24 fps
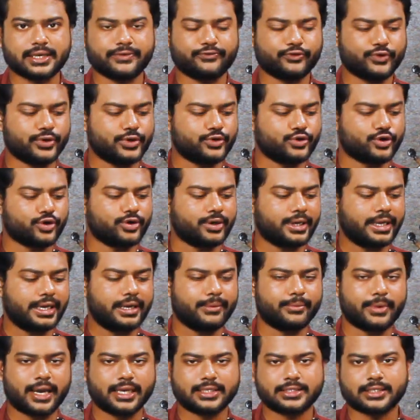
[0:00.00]
if we draw an
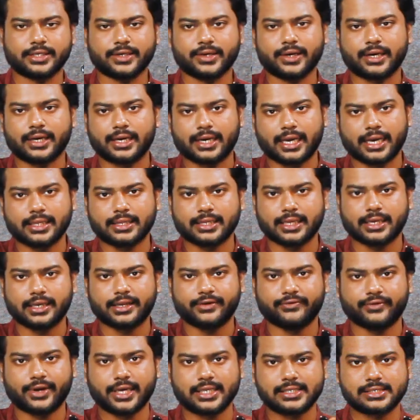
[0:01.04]
imaginary line that
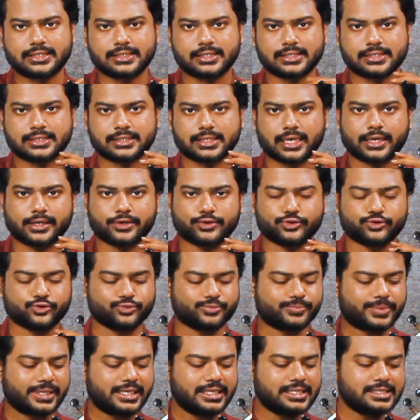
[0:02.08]
divides the sitar into
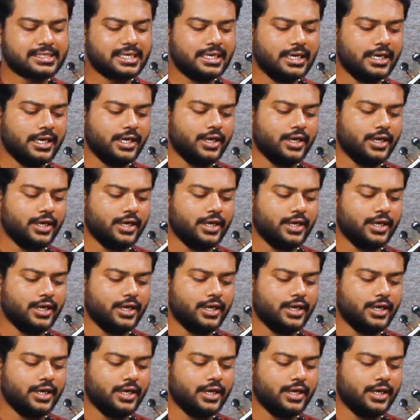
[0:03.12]
two parts,